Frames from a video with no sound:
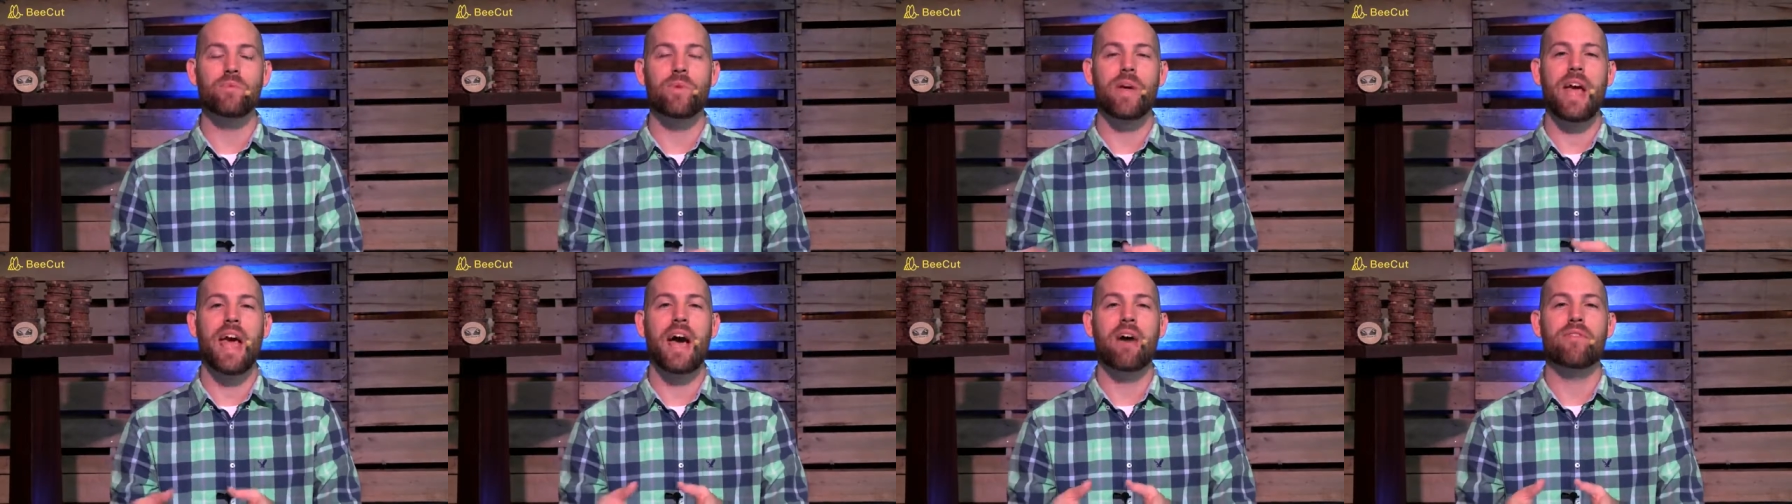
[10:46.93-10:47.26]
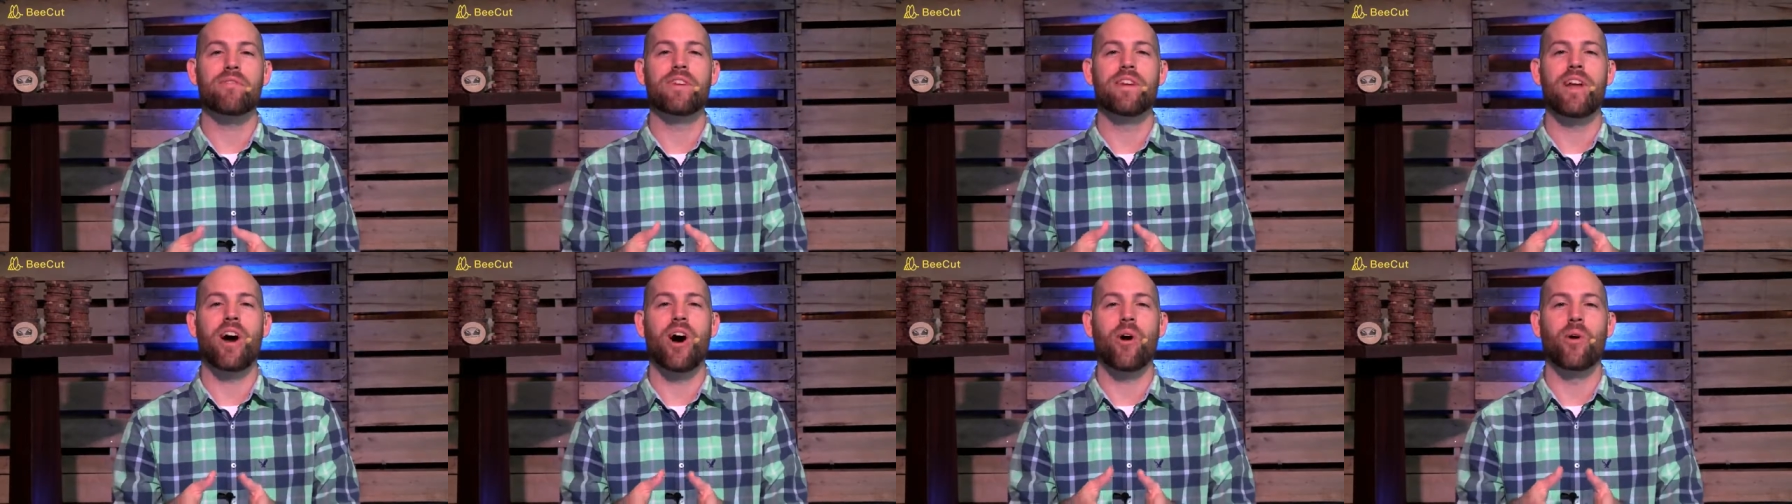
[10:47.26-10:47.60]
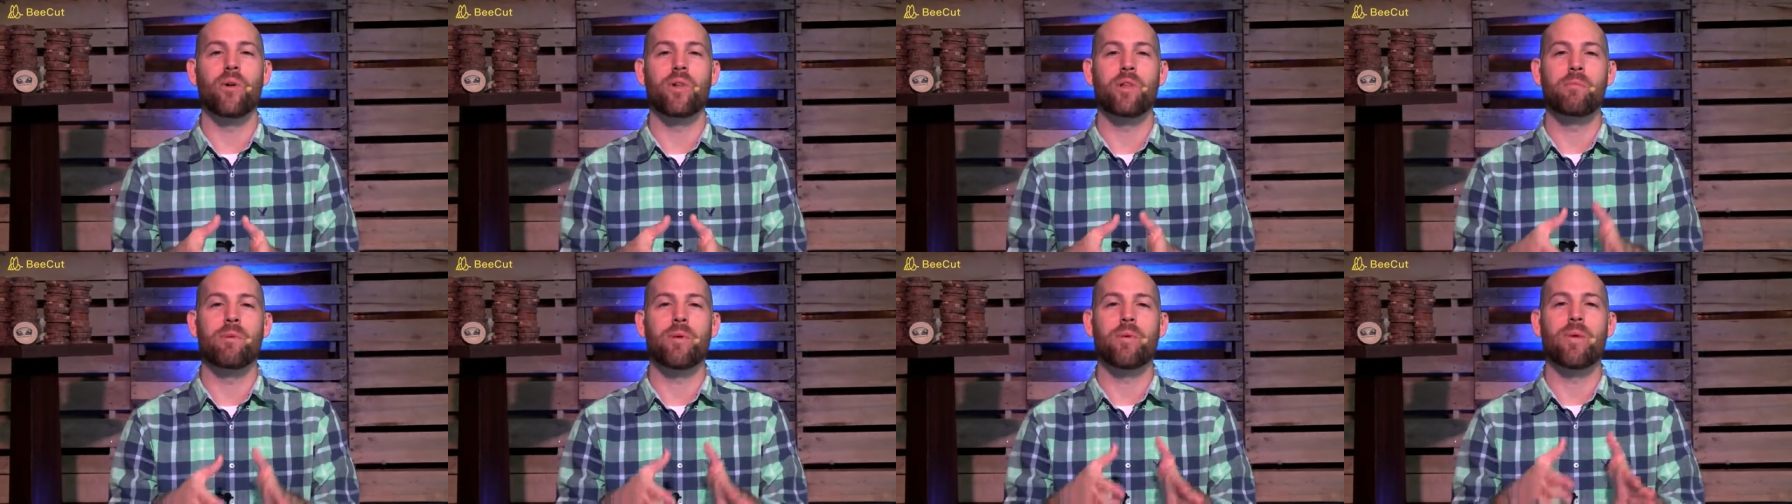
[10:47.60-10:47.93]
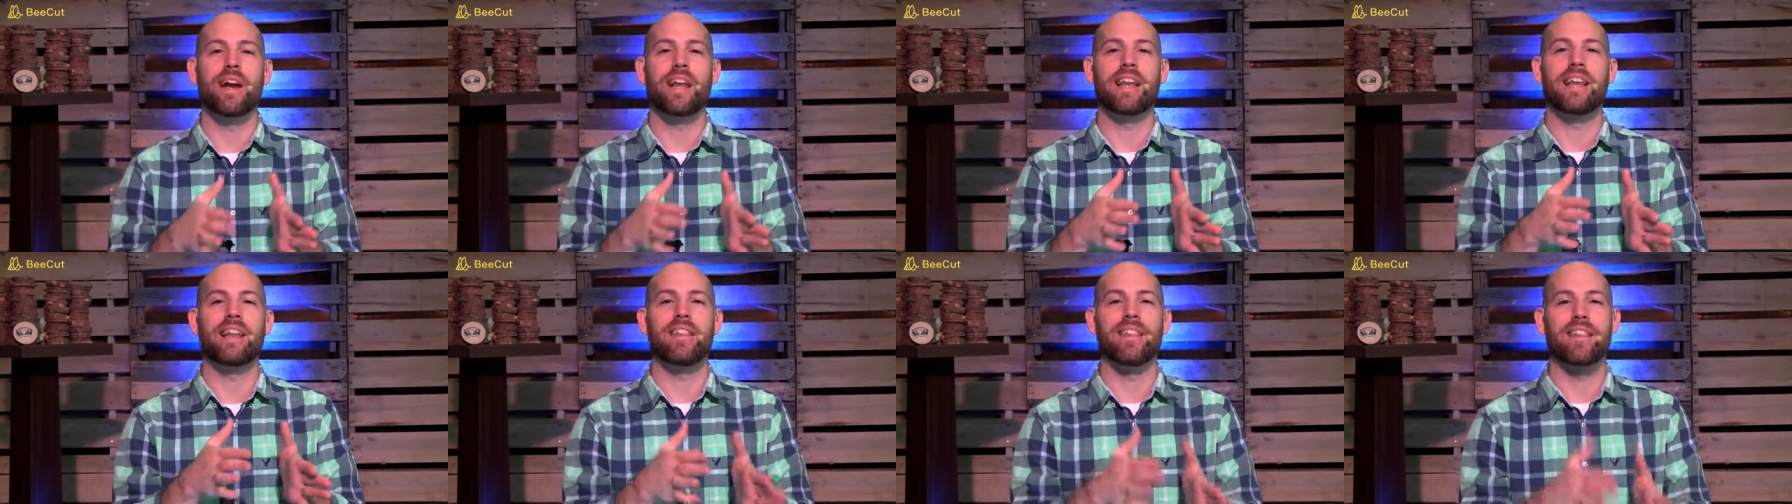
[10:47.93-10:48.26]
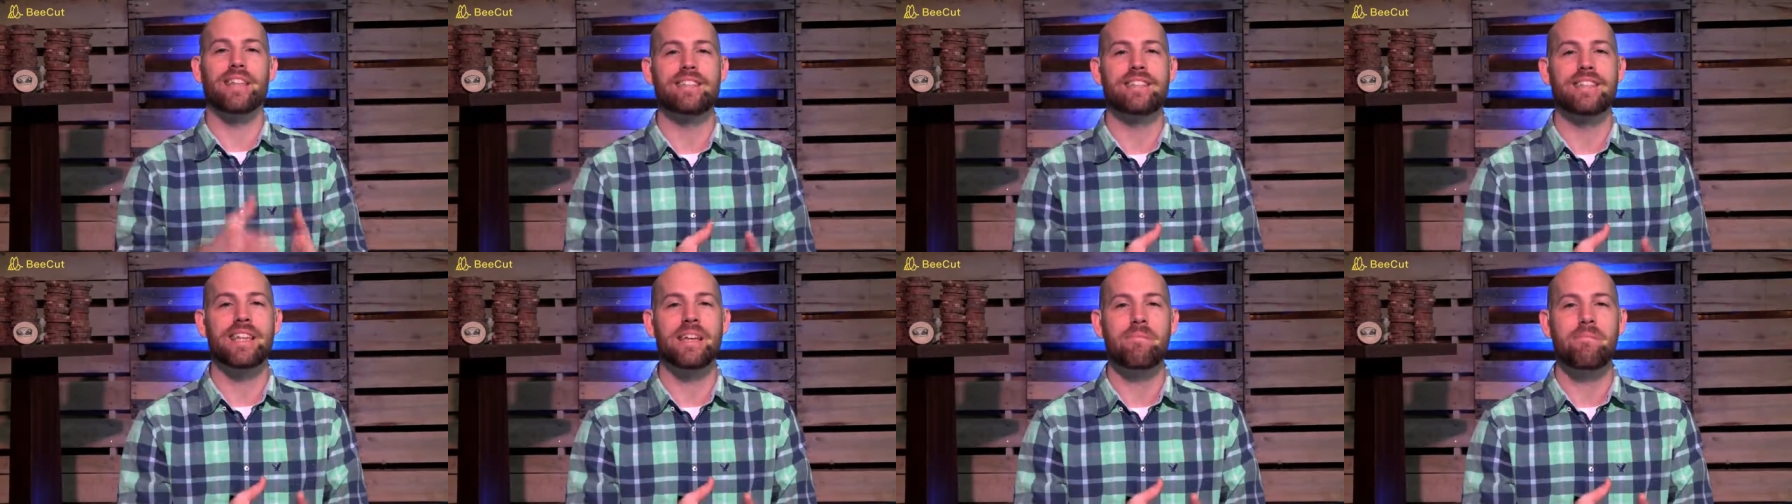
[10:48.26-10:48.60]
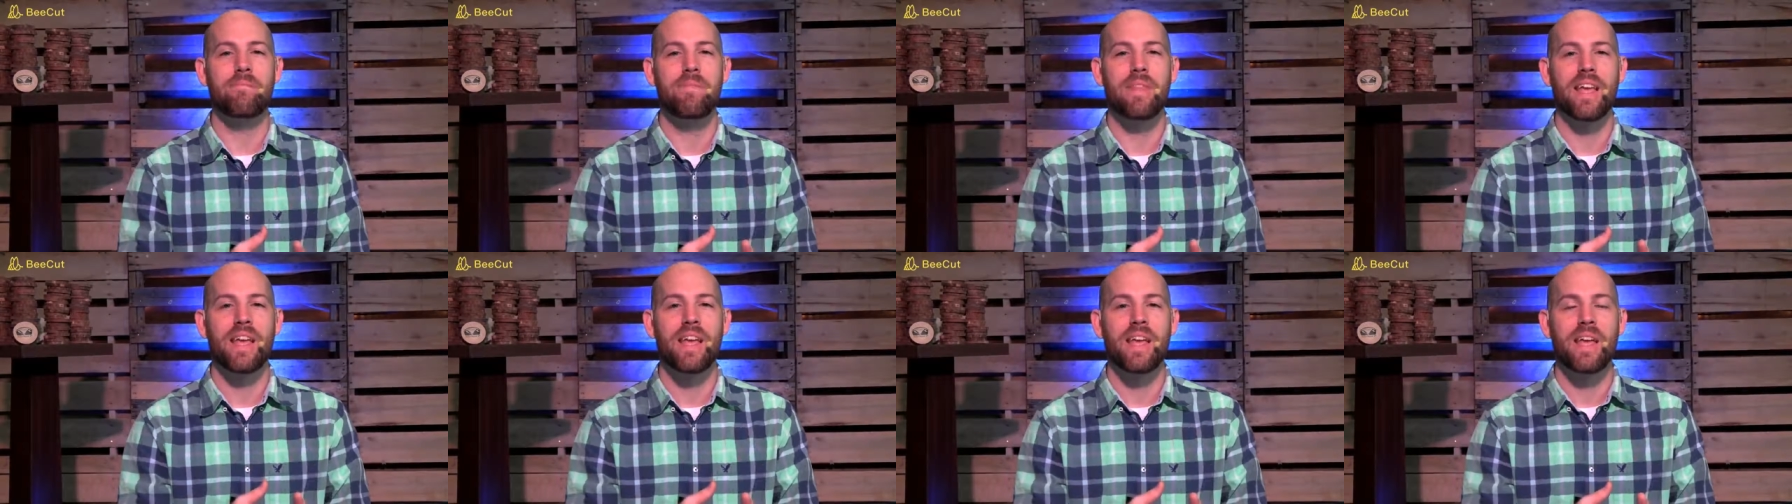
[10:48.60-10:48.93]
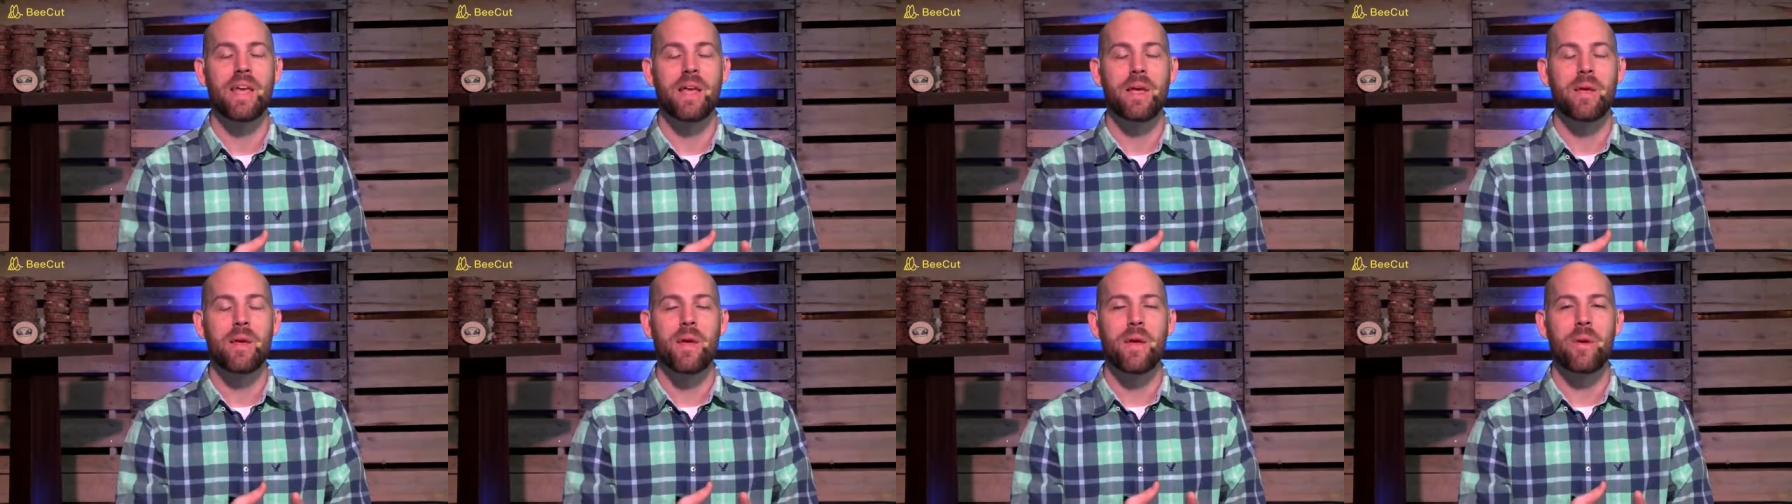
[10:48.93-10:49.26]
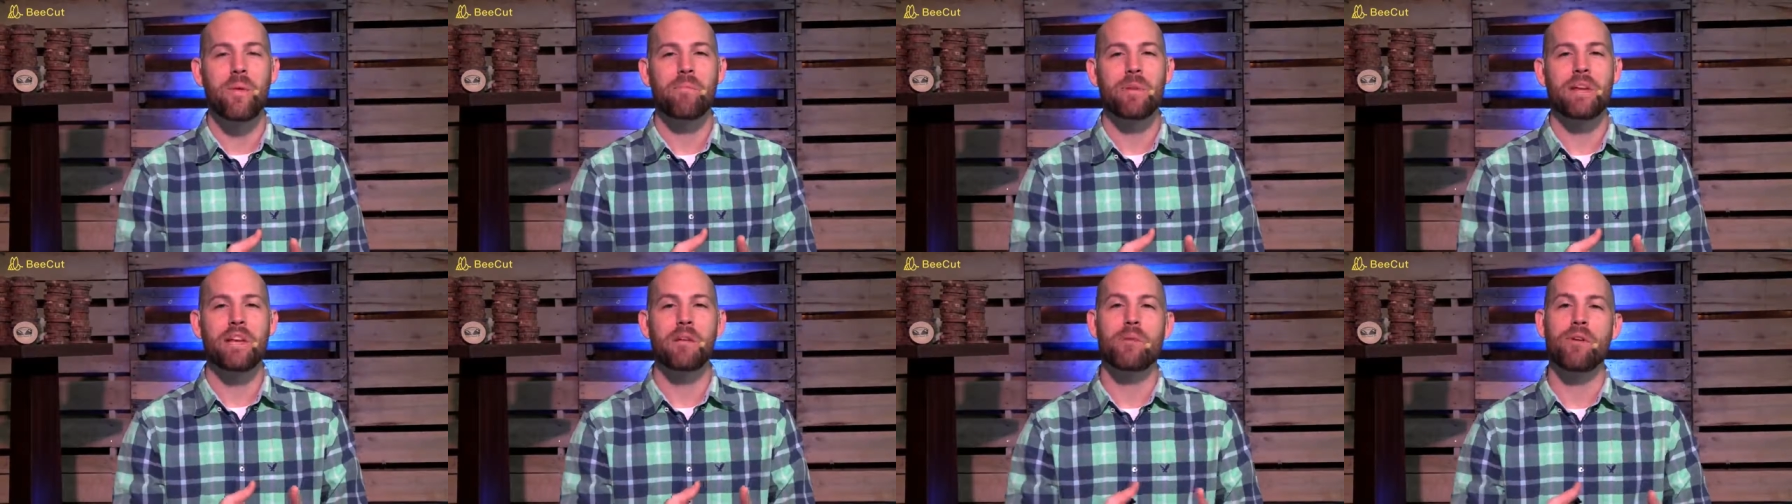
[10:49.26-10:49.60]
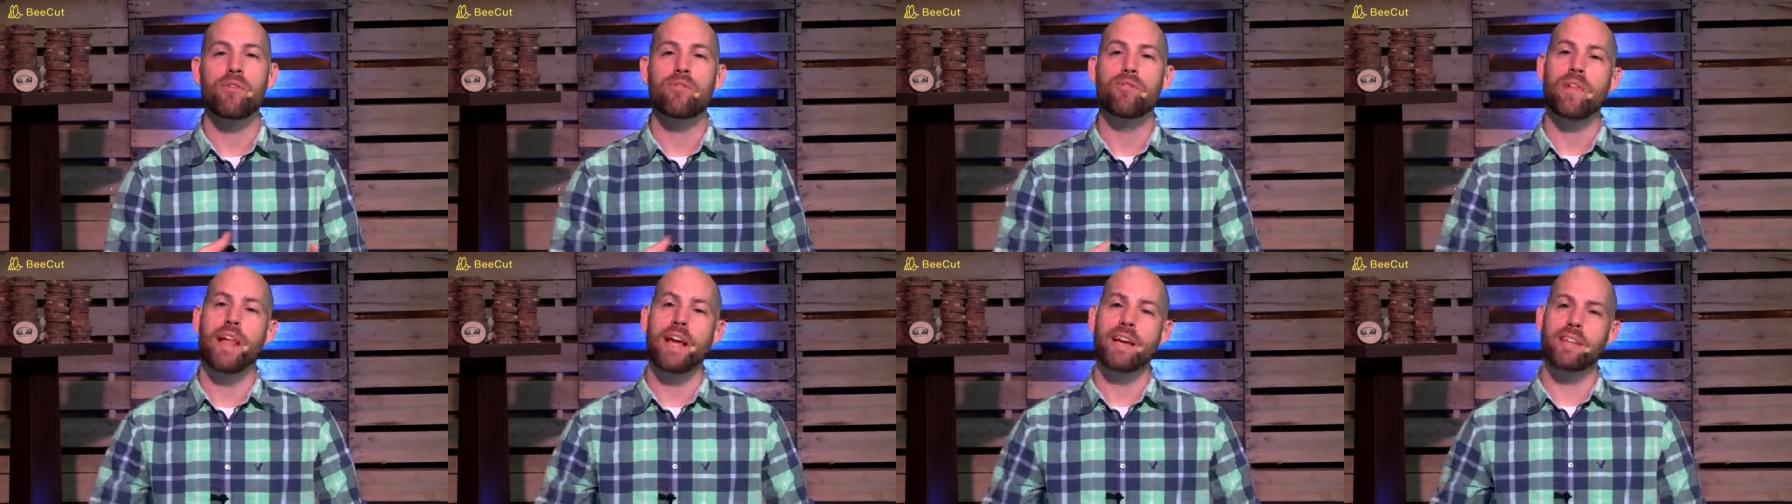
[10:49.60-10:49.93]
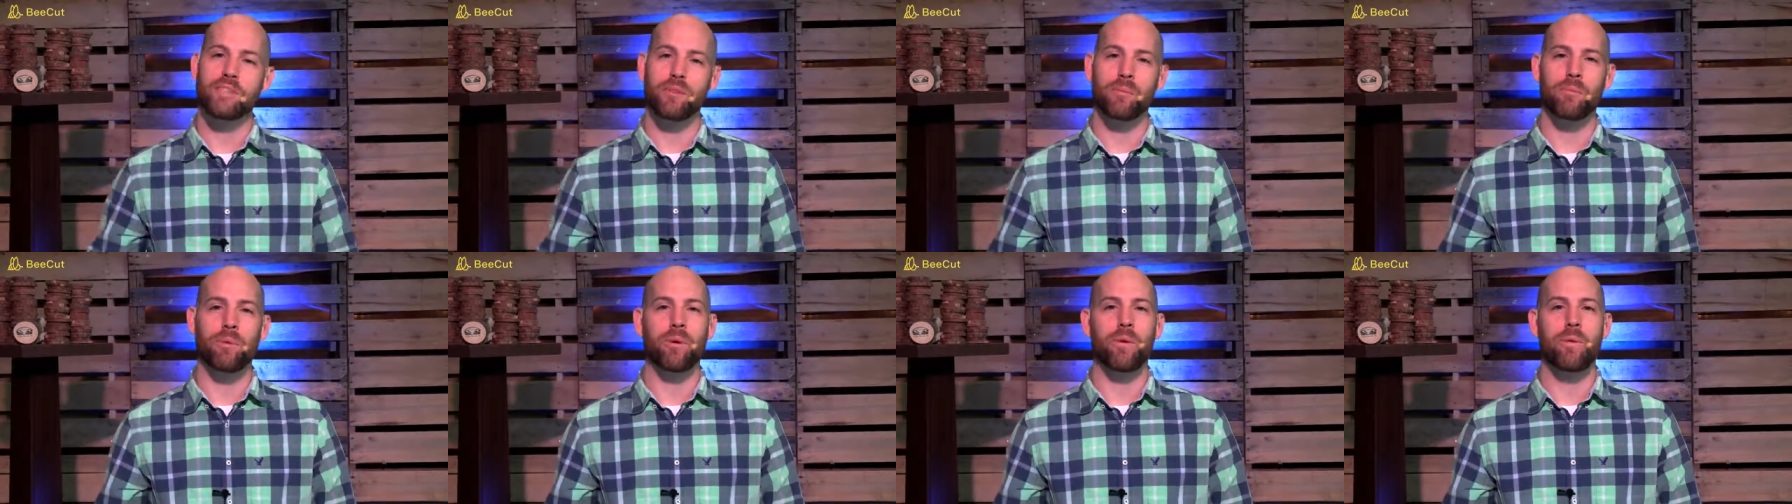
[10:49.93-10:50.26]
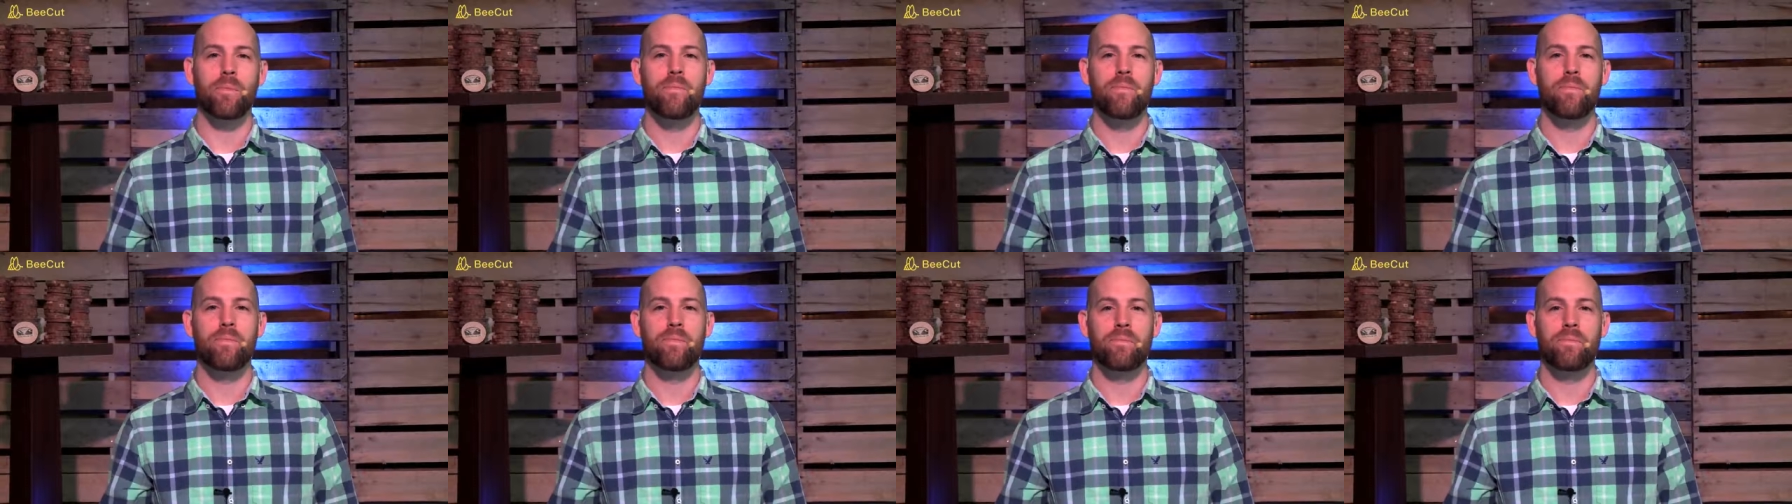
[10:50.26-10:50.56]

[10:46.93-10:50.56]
we have to not only be ready to listen, but to be flexible.